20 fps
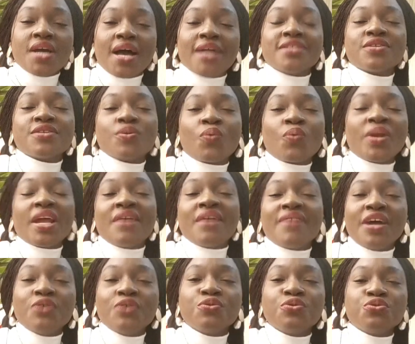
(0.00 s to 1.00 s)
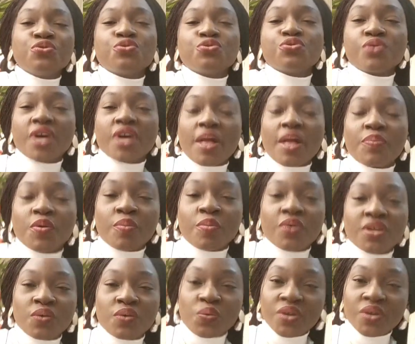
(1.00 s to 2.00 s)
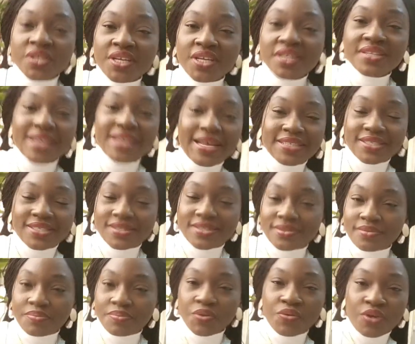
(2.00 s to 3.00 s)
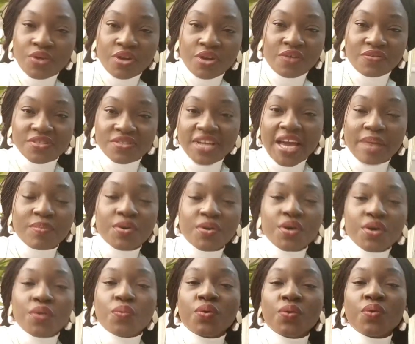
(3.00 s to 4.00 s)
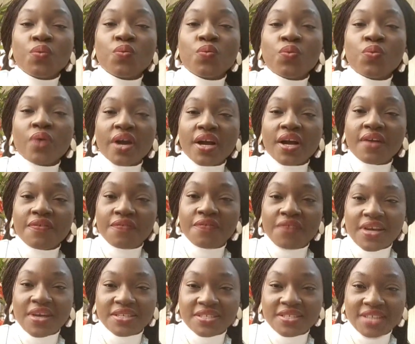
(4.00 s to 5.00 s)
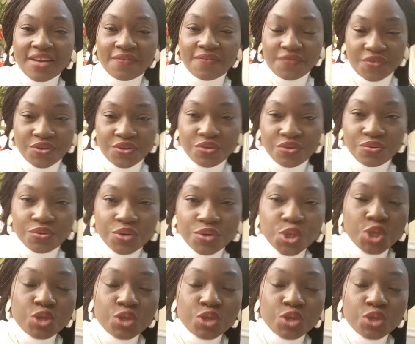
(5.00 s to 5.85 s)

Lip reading: And so whatever you do to help your body within that period of time will work faster for you.